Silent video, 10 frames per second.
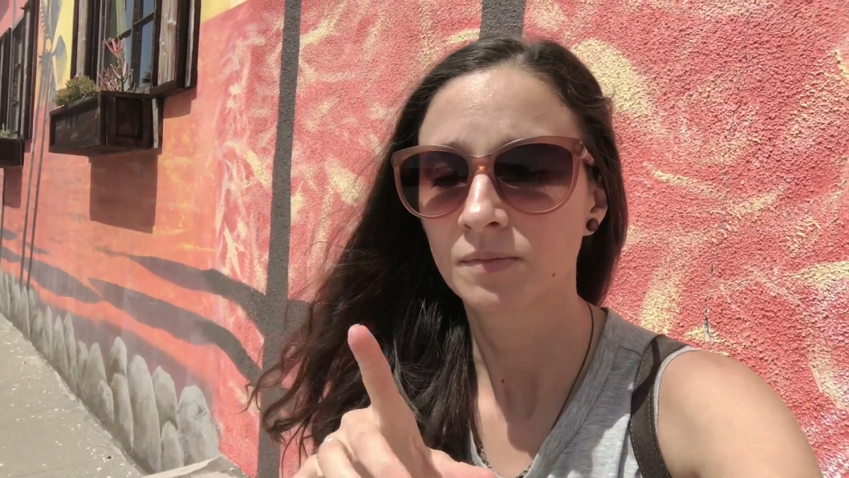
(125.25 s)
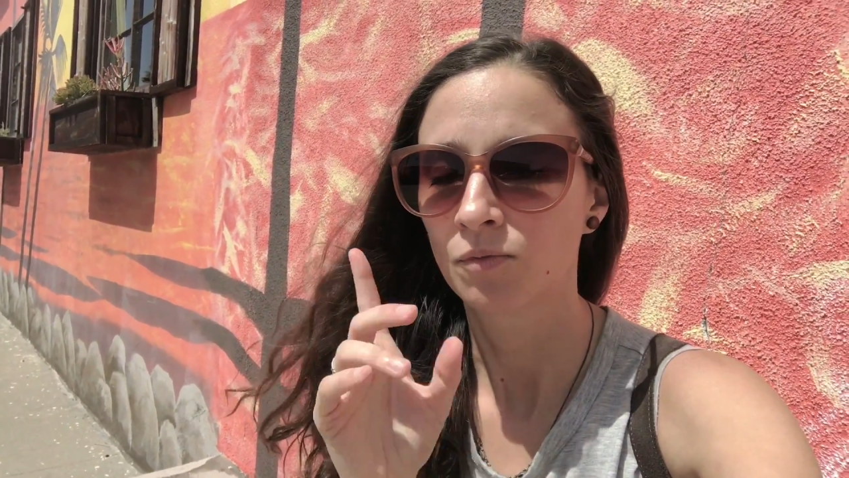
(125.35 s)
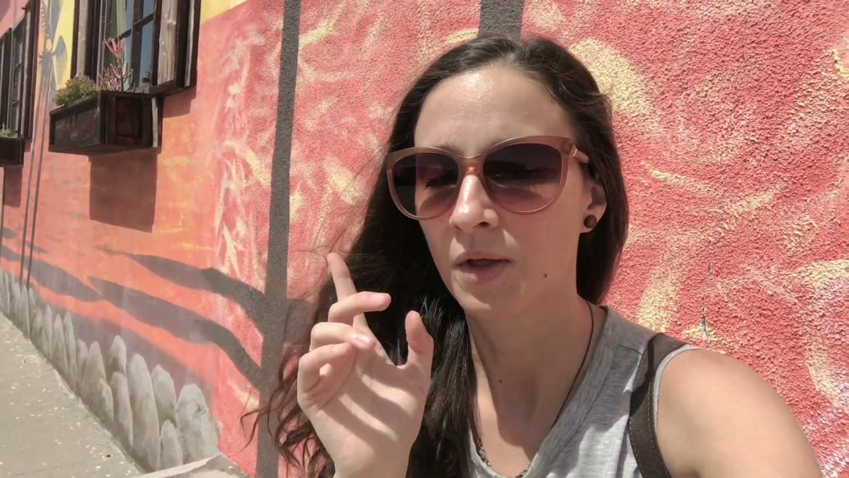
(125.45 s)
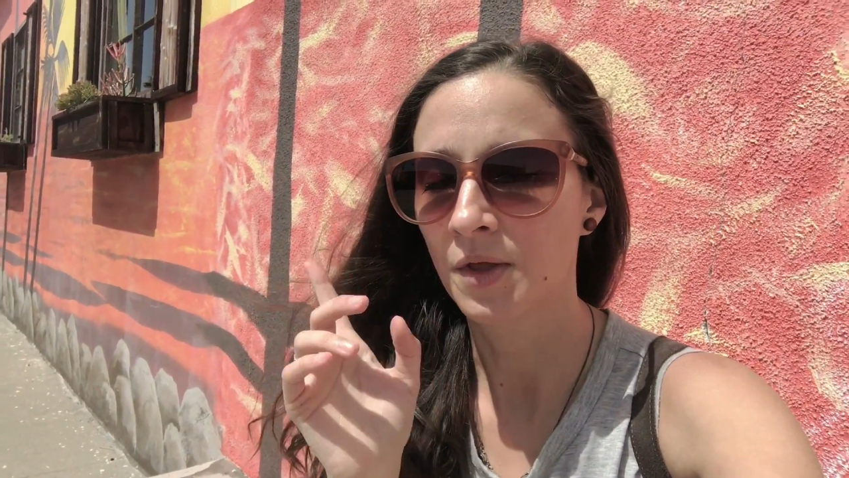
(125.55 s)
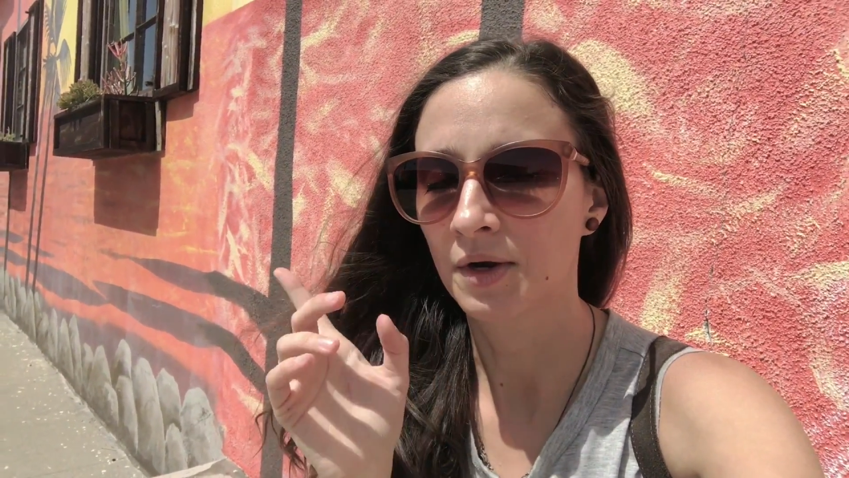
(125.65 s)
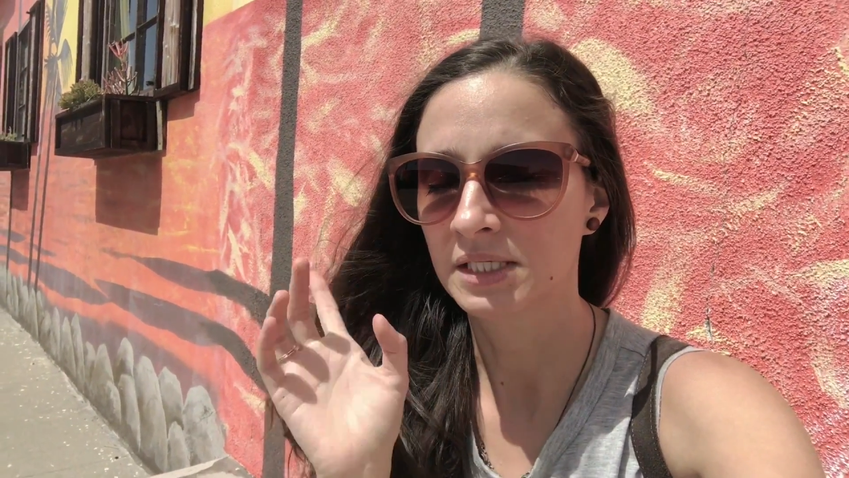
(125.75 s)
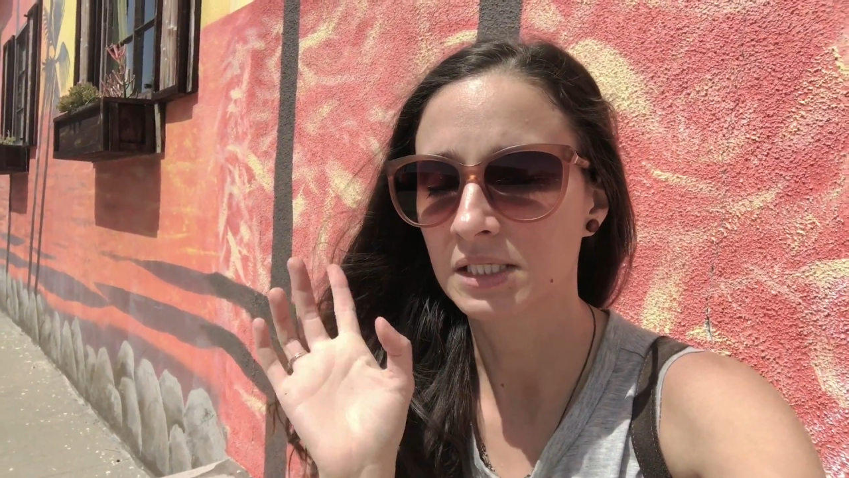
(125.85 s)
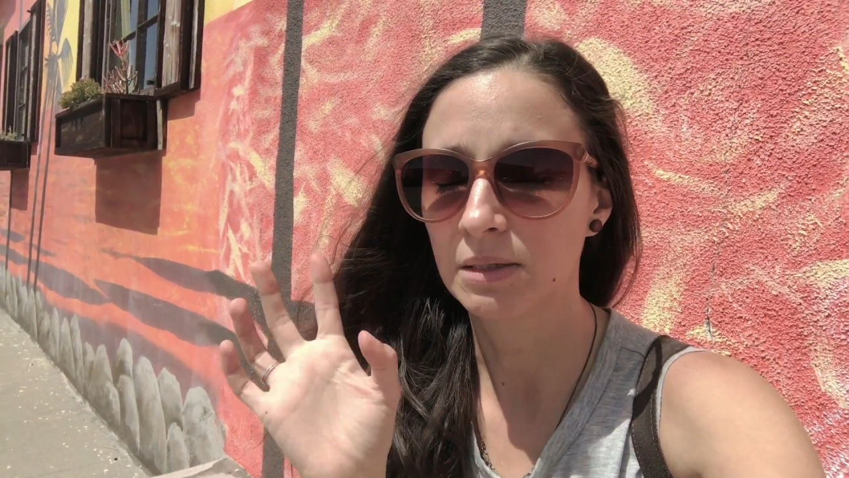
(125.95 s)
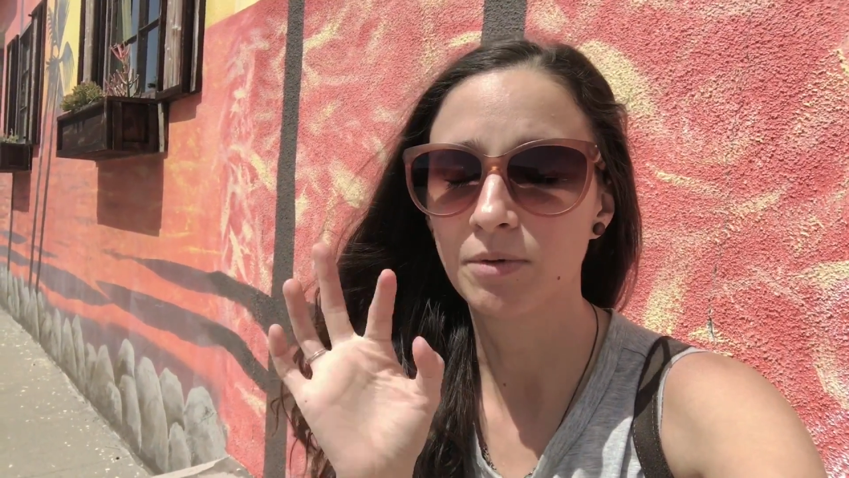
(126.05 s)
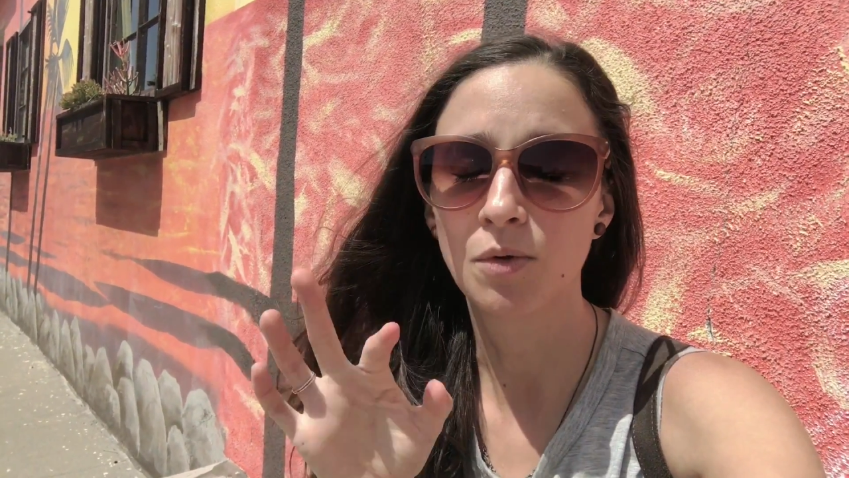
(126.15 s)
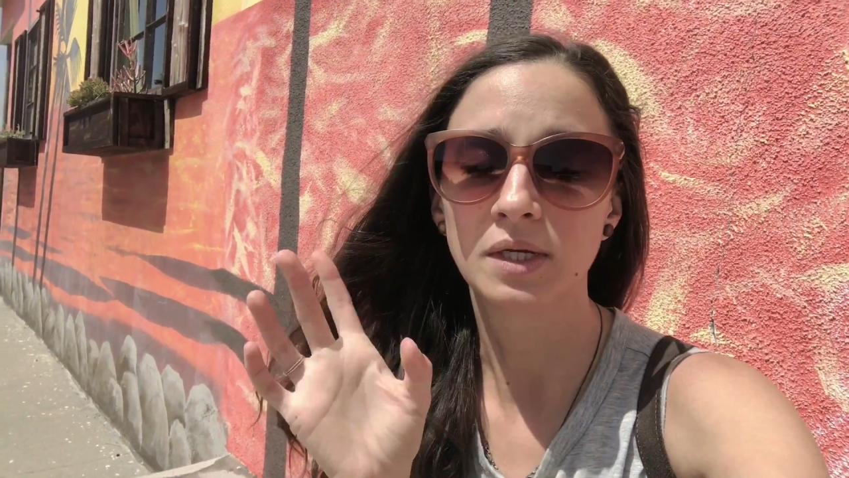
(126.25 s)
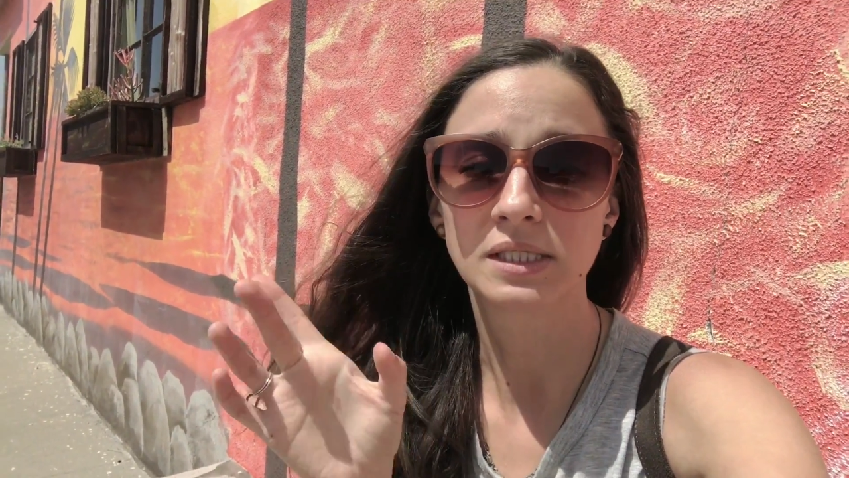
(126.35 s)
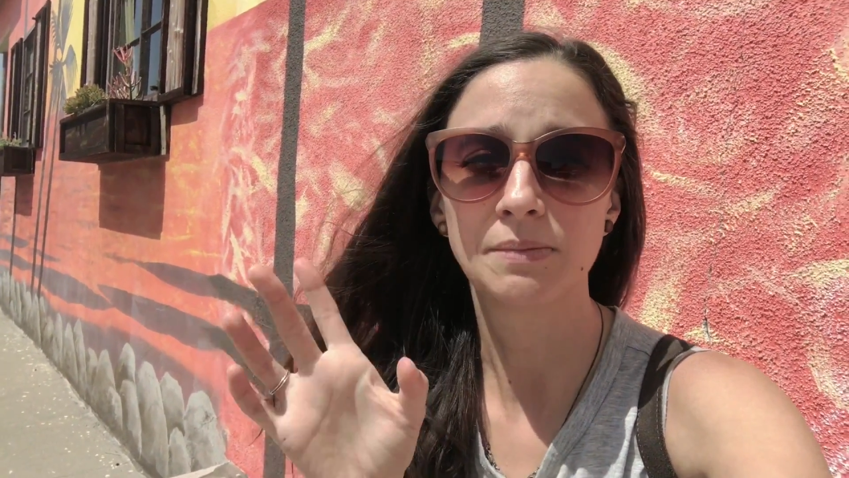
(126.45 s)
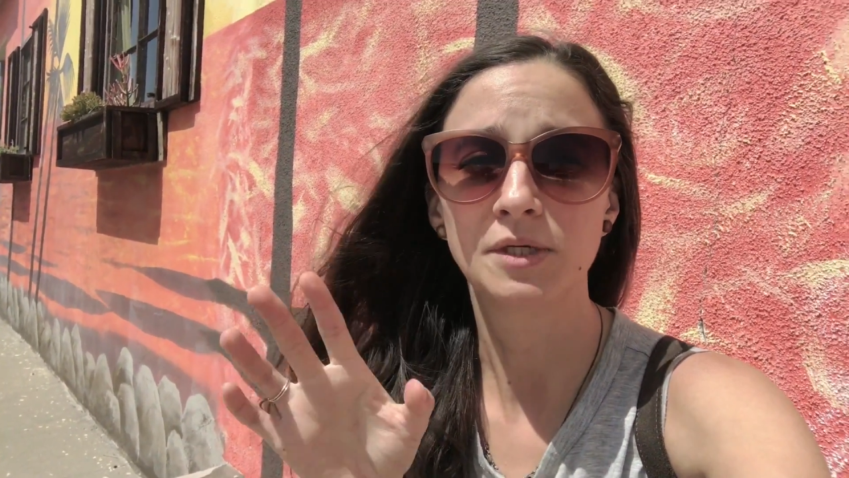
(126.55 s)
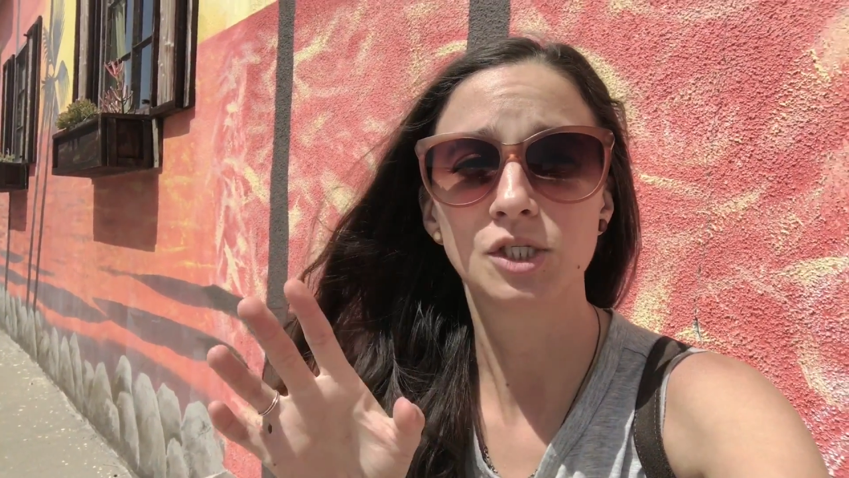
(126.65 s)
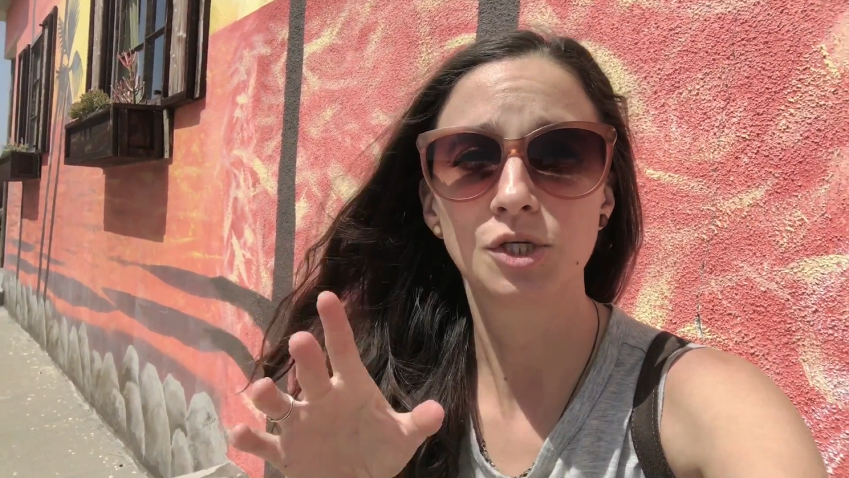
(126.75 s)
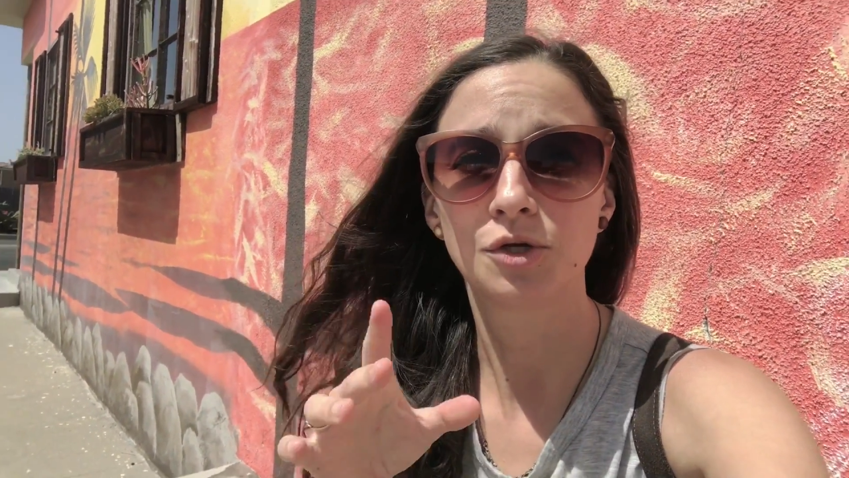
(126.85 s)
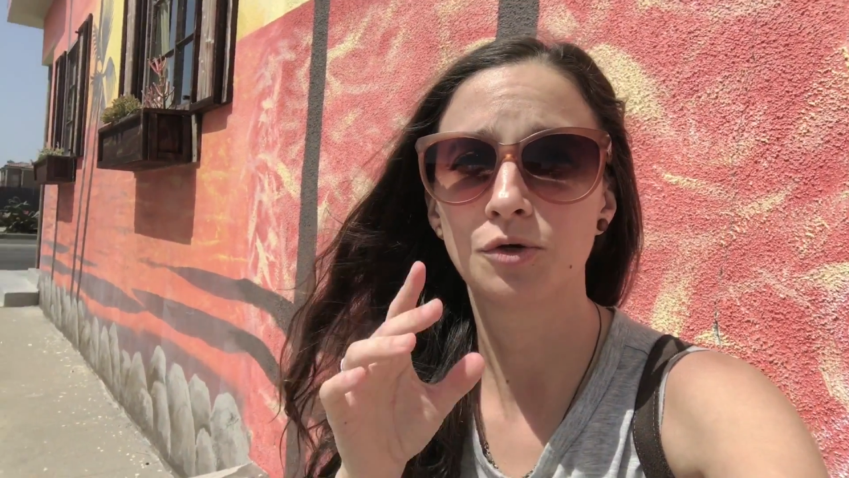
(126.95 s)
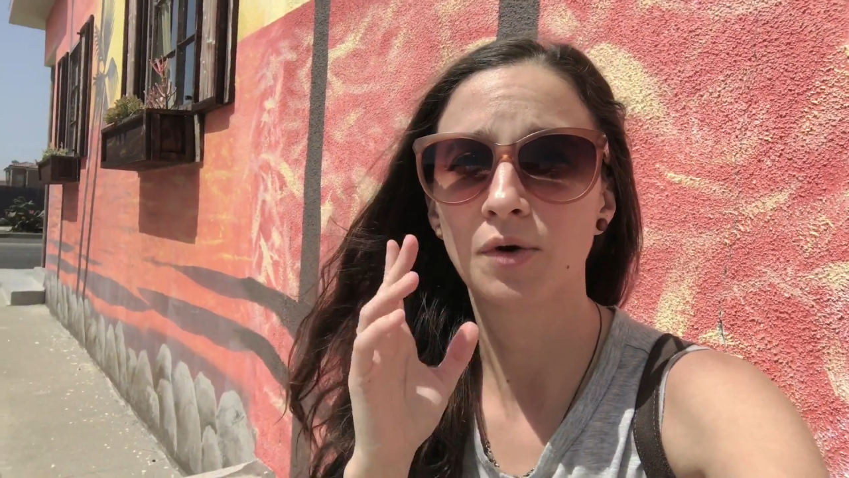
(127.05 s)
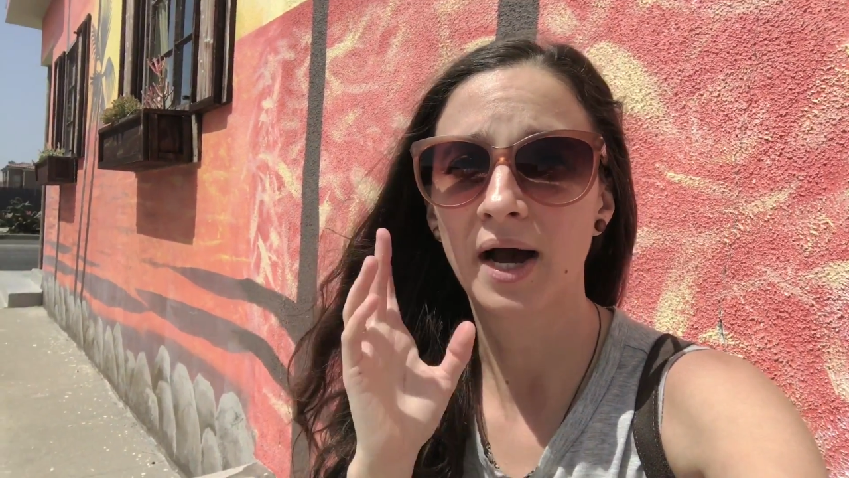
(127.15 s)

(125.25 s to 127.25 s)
whether it's a CB1, CB2,